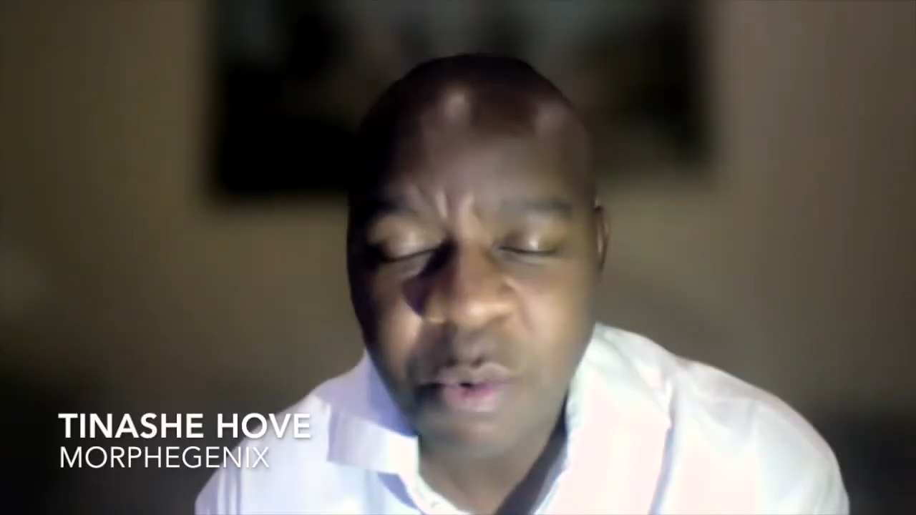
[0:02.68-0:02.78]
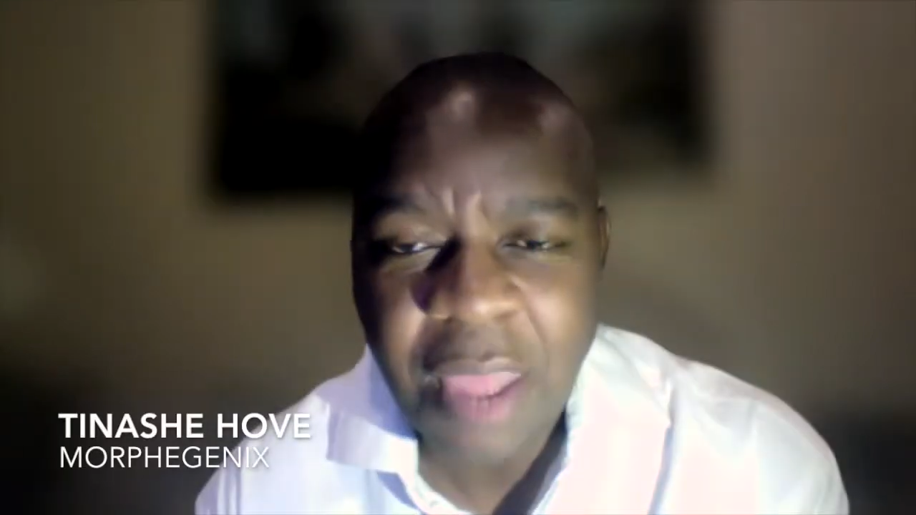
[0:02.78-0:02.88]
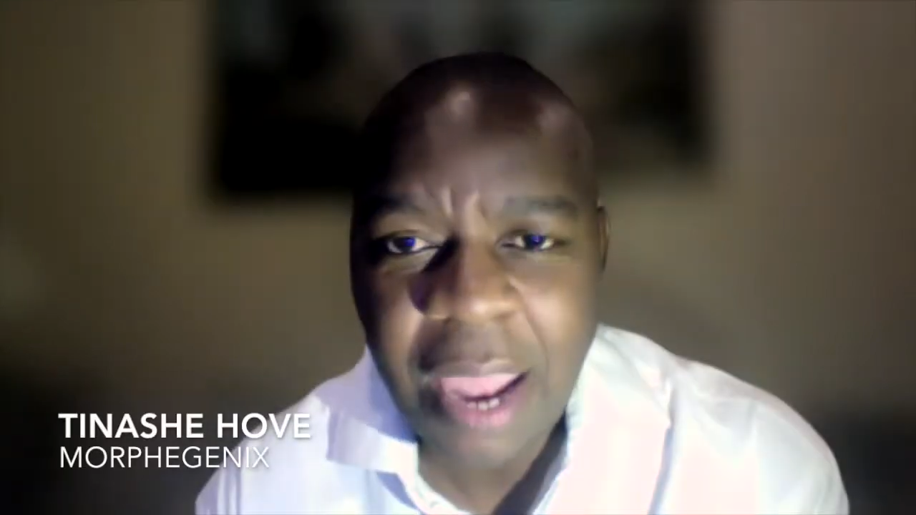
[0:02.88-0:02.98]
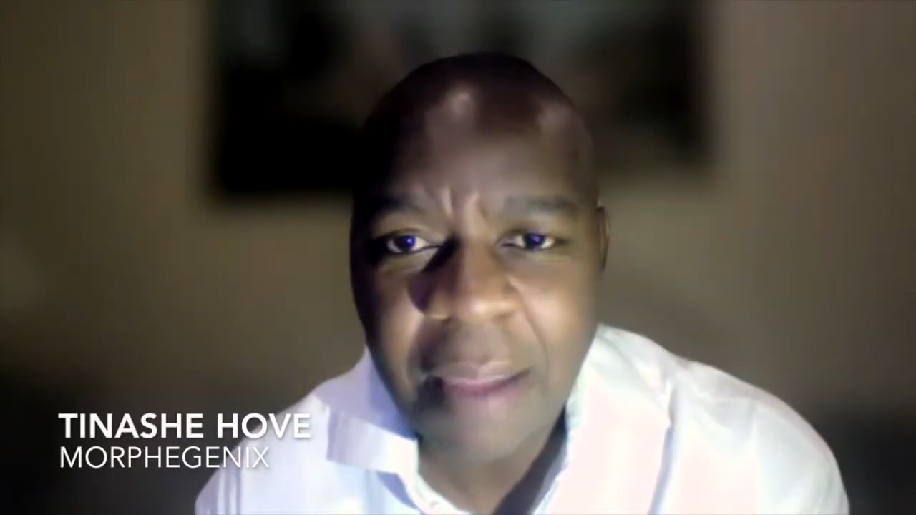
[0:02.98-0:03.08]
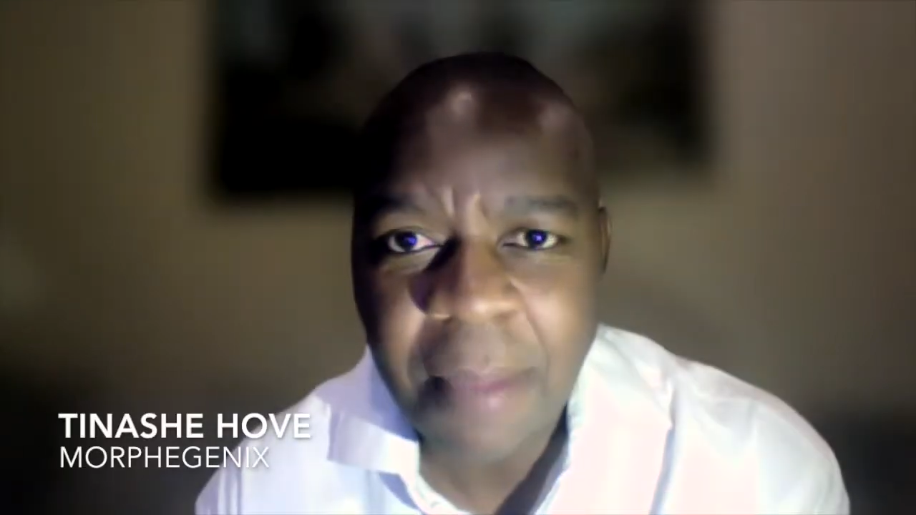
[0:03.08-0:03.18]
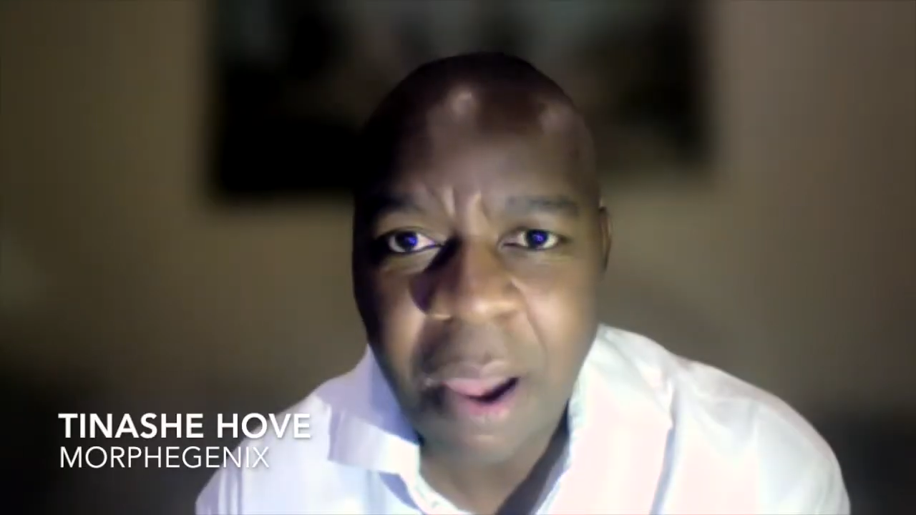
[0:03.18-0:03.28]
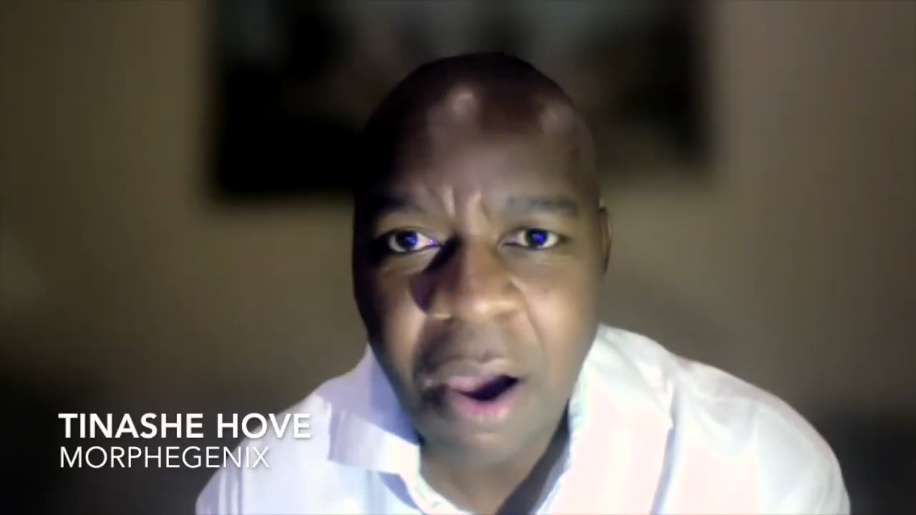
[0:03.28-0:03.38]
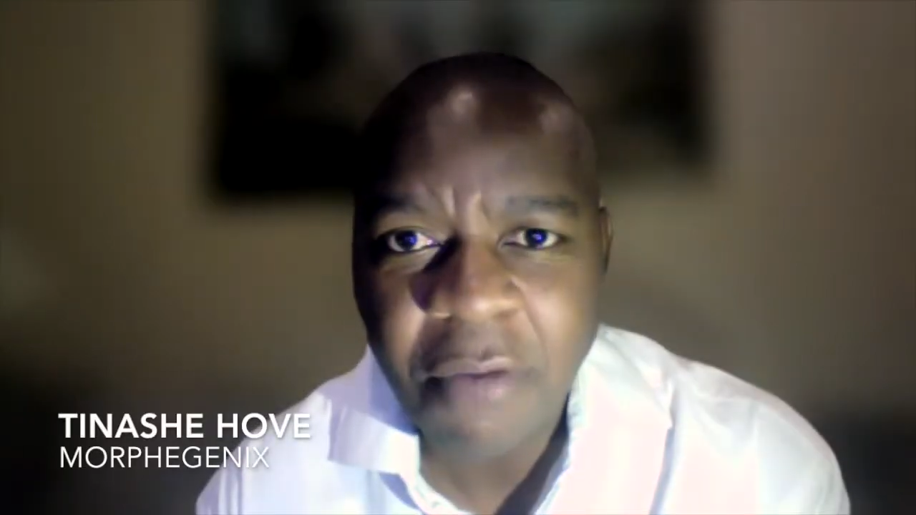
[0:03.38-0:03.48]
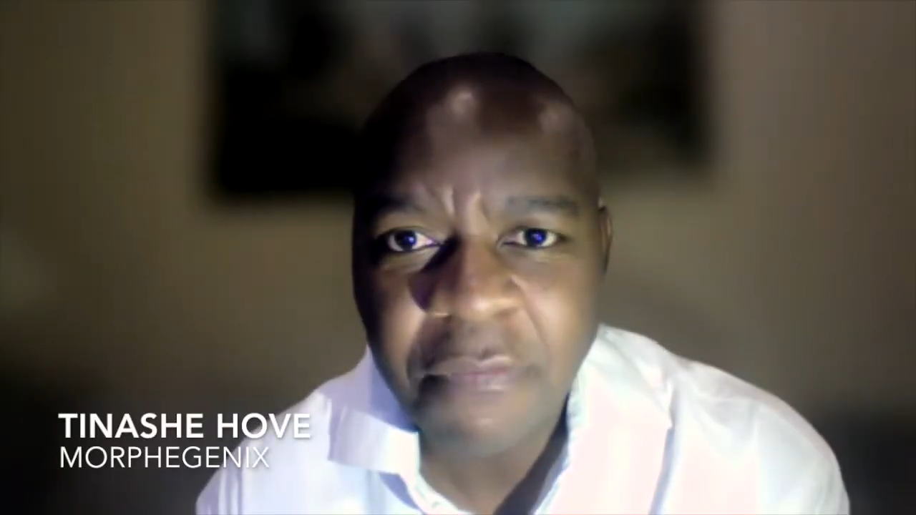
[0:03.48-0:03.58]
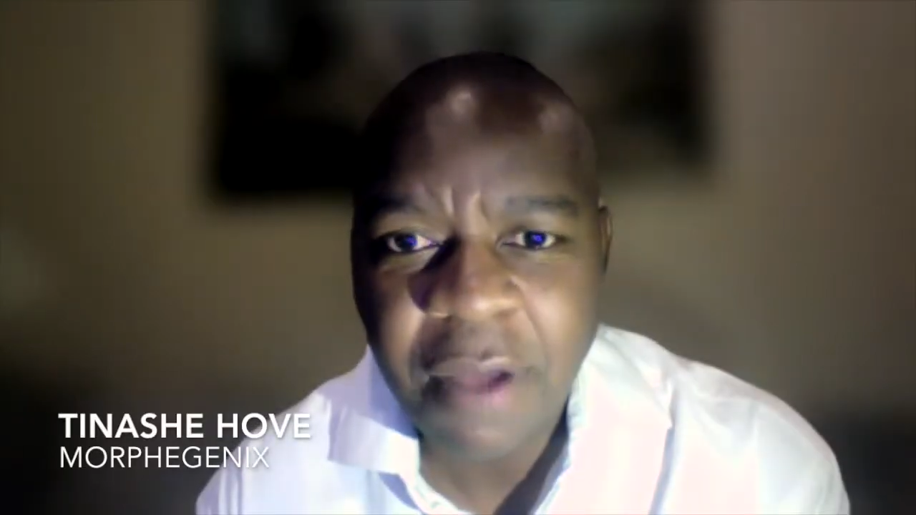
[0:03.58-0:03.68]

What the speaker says: aim of